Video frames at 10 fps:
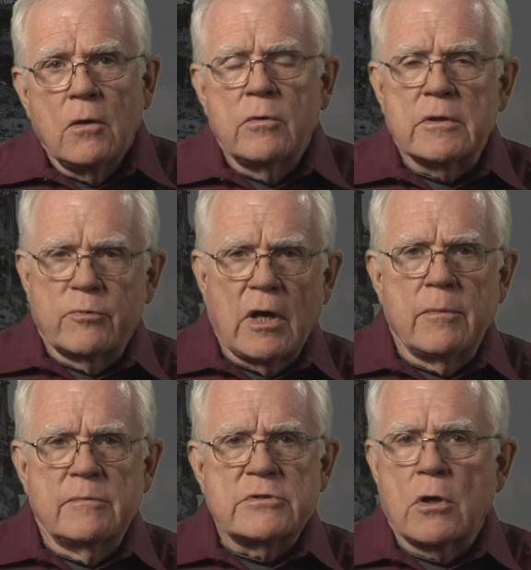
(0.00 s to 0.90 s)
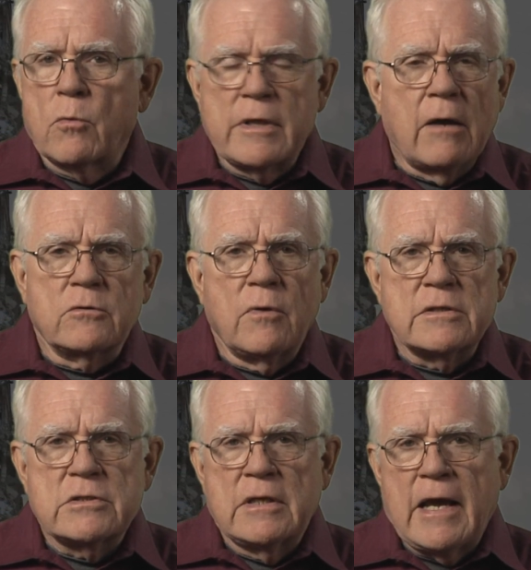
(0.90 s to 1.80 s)
when the problems are without
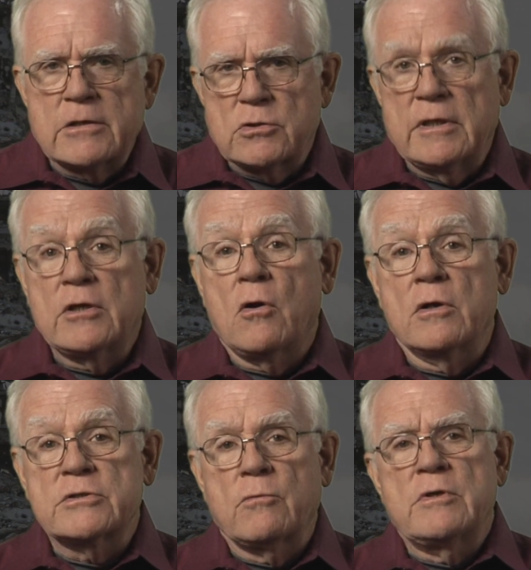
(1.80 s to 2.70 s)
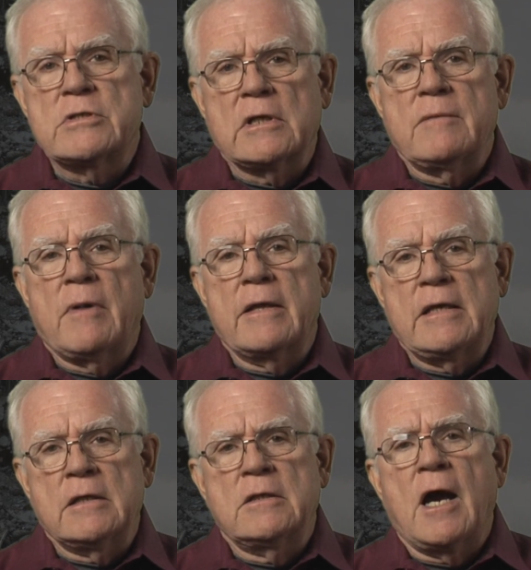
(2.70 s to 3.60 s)
question actually caused originally by
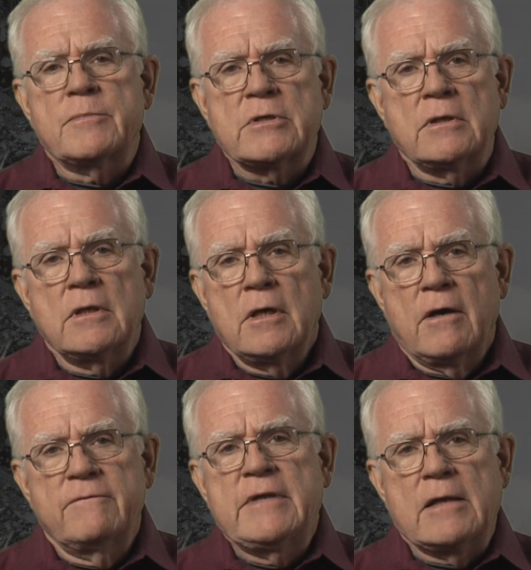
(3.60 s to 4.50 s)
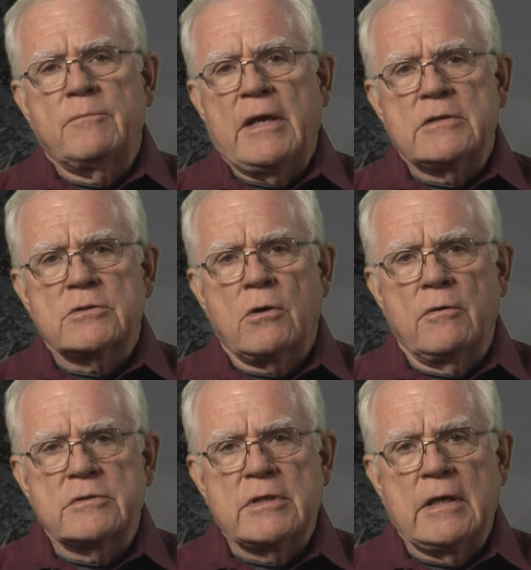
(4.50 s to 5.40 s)
the adoption of debt based
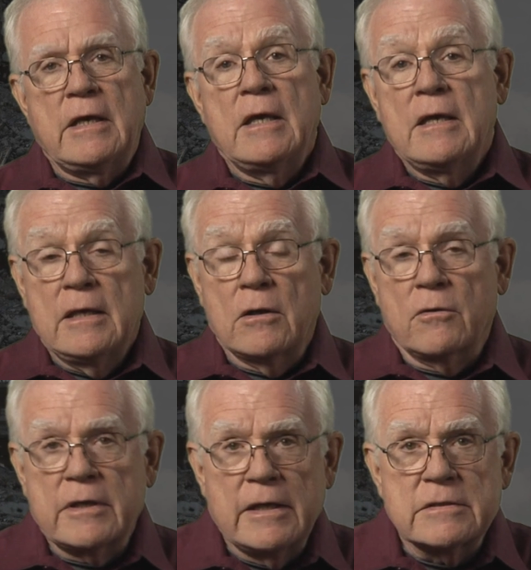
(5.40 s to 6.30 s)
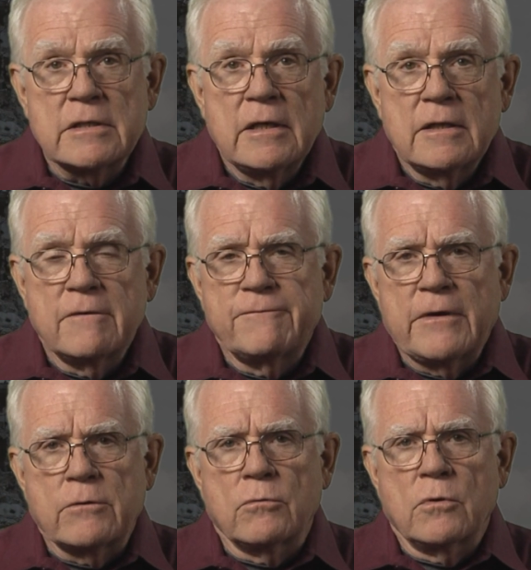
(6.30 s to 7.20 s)
currency, in our case, the
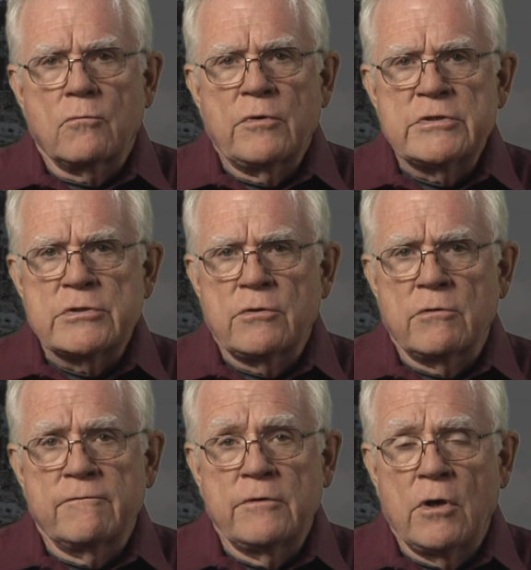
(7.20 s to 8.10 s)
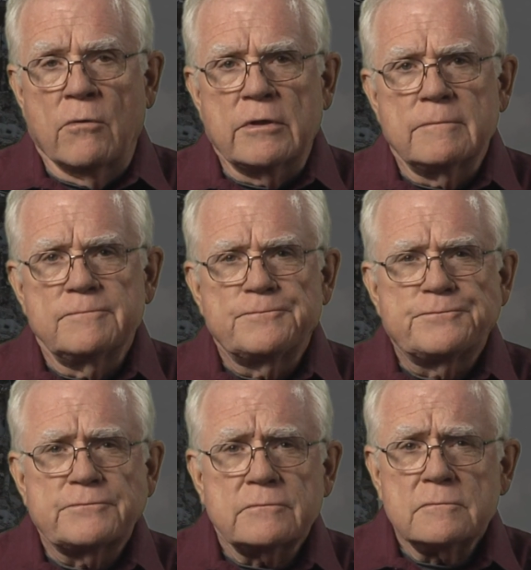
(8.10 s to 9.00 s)
Federal Reserve Note.
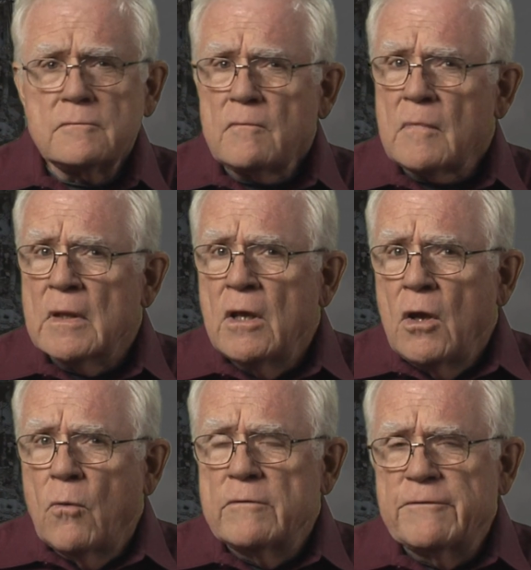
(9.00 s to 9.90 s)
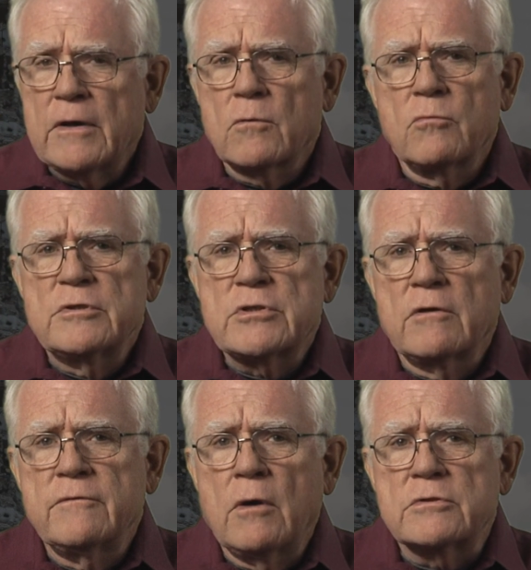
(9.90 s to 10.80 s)
When Federal
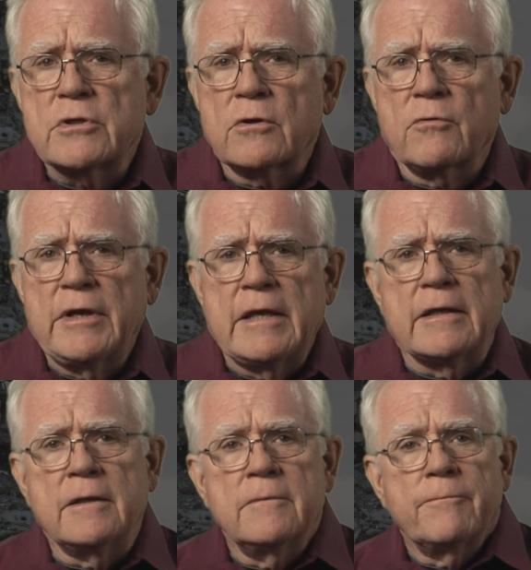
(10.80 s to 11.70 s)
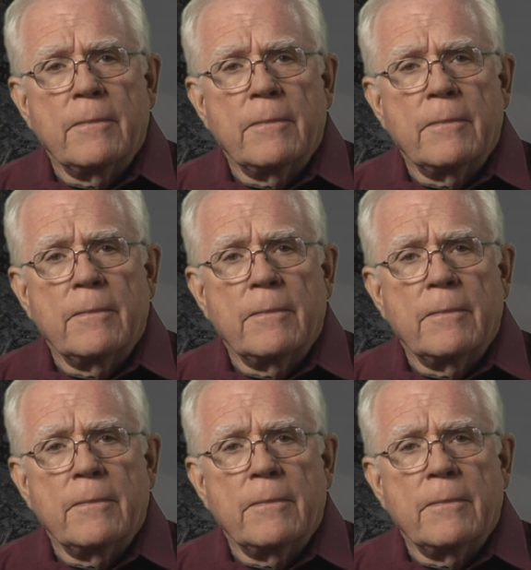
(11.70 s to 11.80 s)
Reserve notes are created,